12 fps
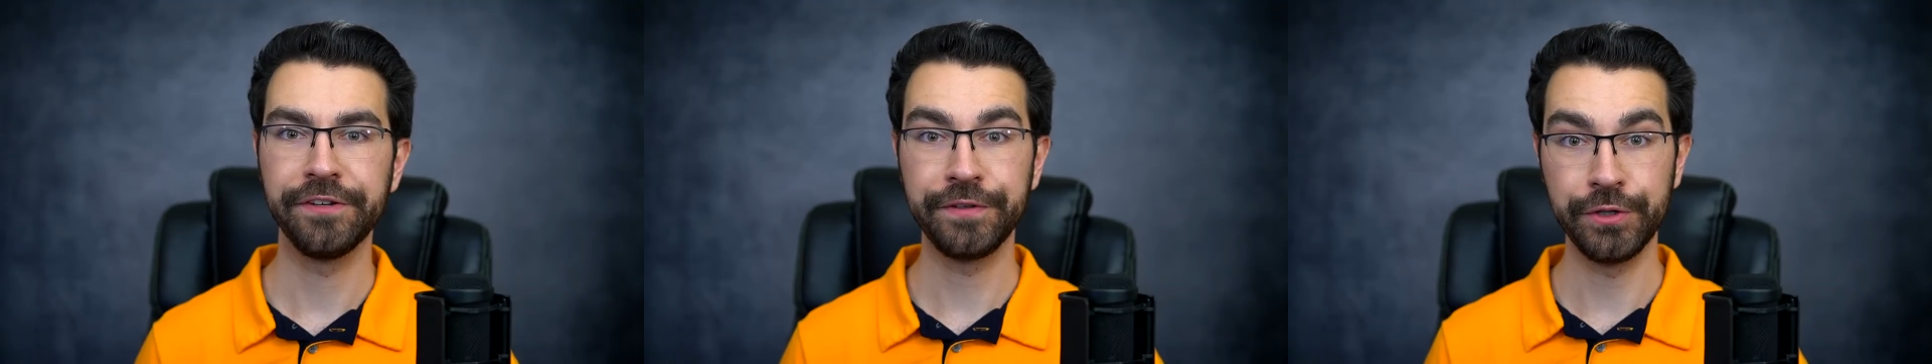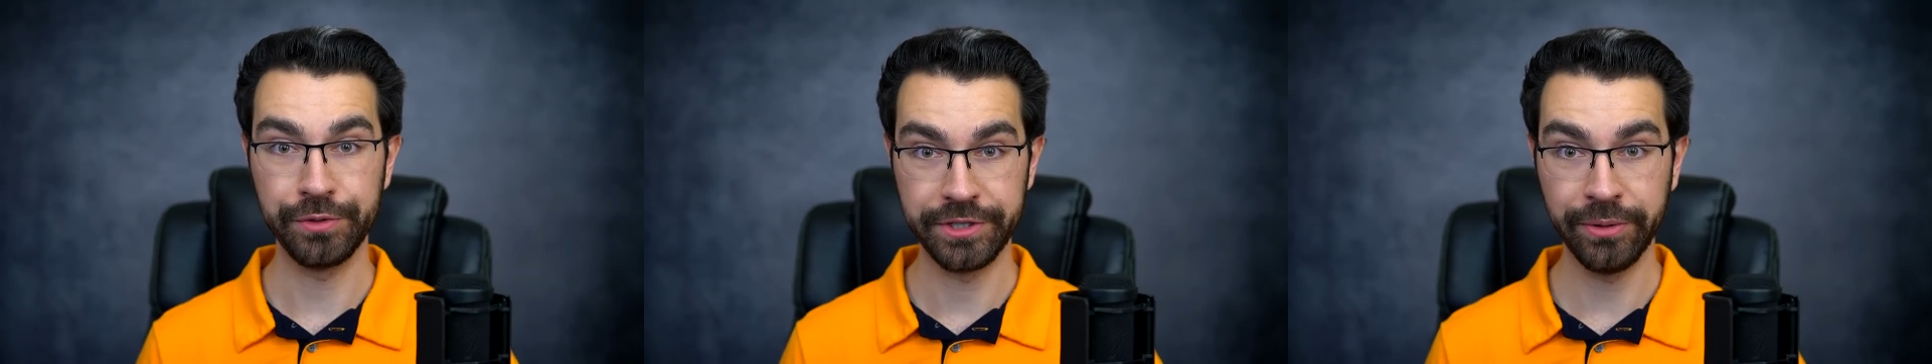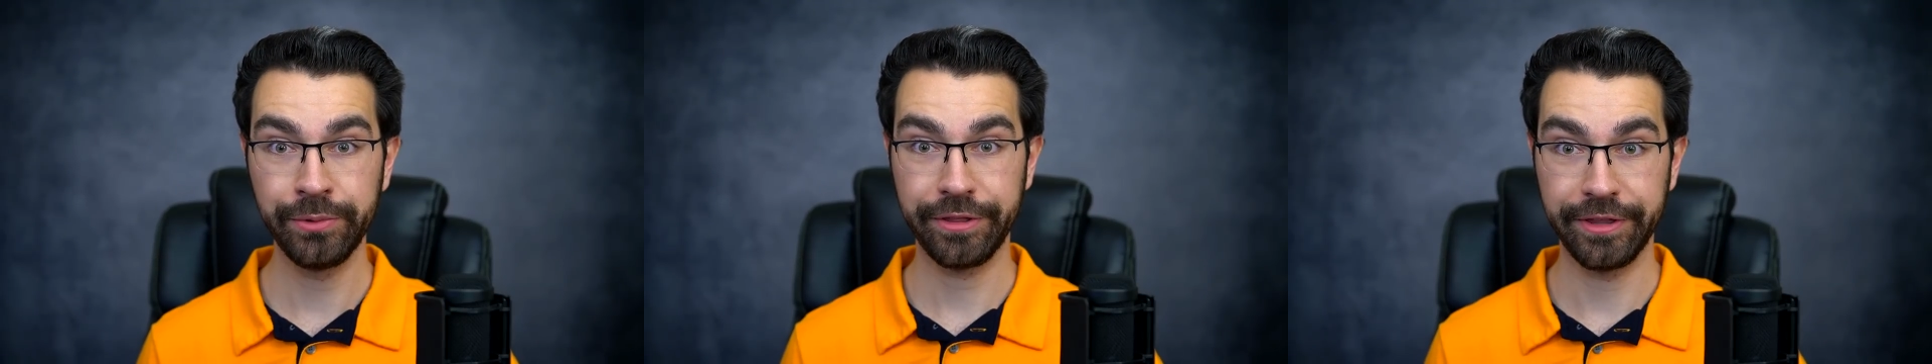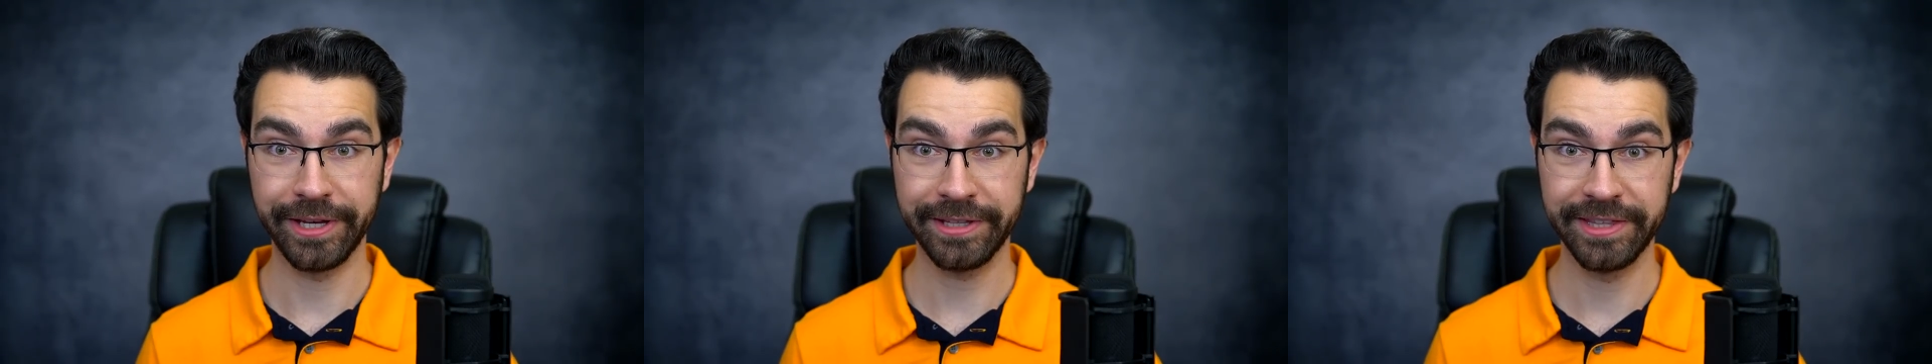If you don't
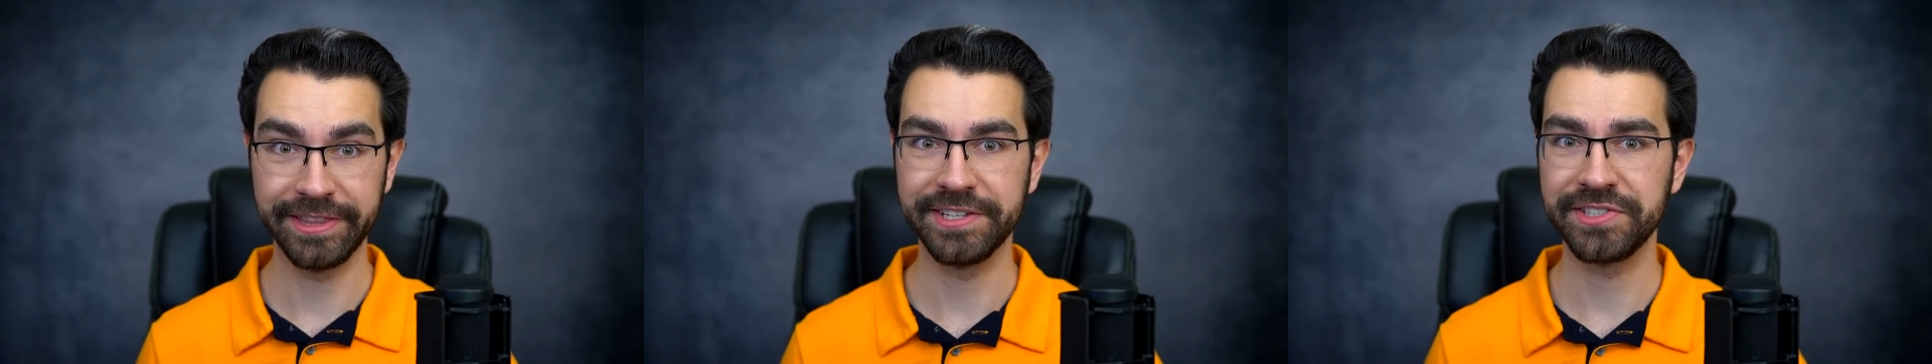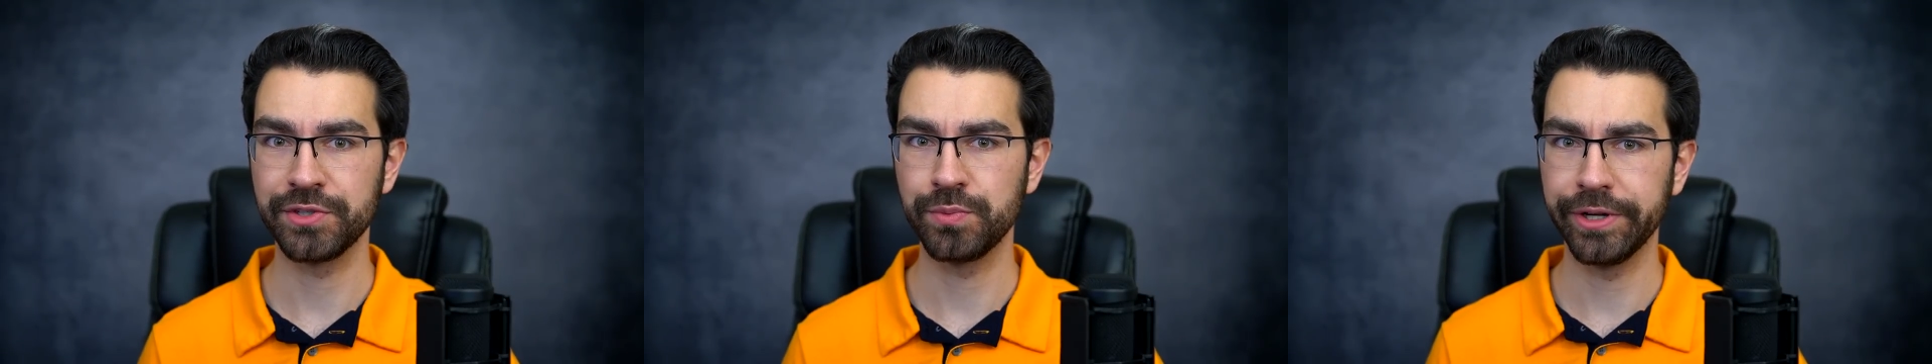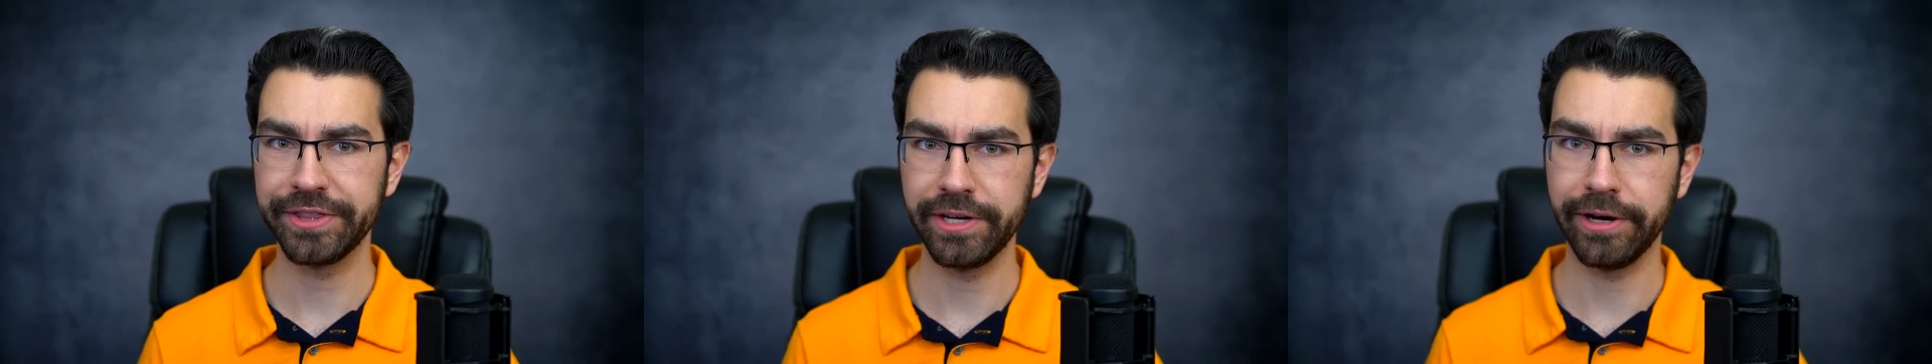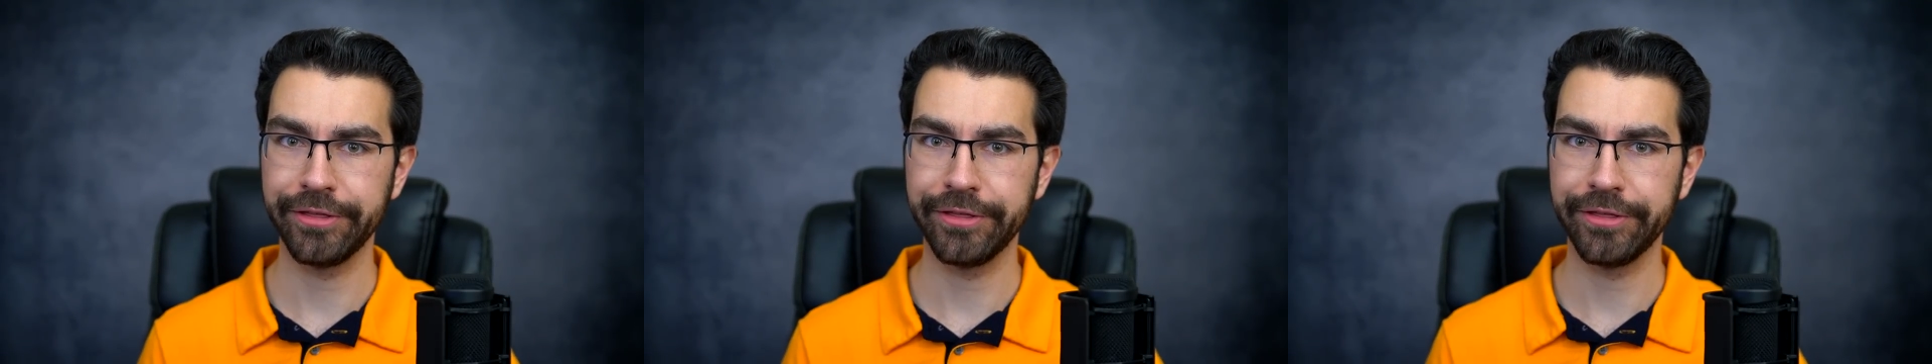think that this is what the